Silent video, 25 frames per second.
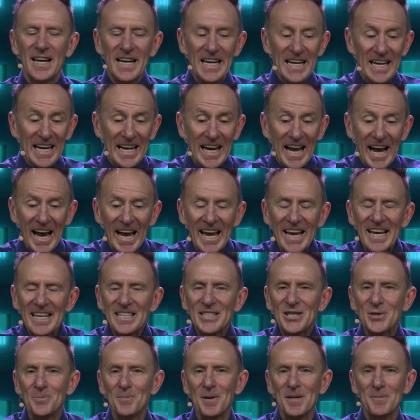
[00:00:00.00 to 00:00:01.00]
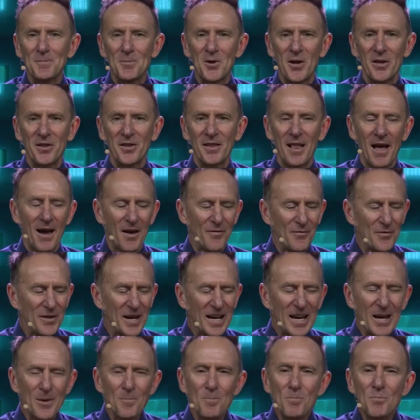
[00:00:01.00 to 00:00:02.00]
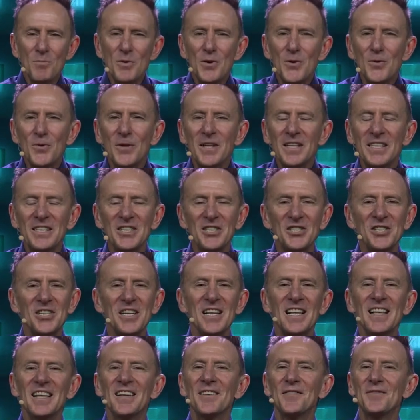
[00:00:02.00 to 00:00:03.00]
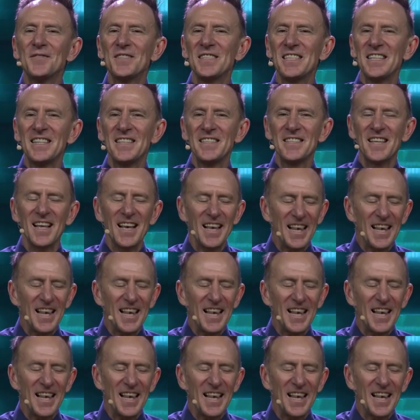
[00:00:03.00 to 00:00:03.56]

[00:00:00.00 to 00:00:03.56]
her engagement with life, the community she lives in,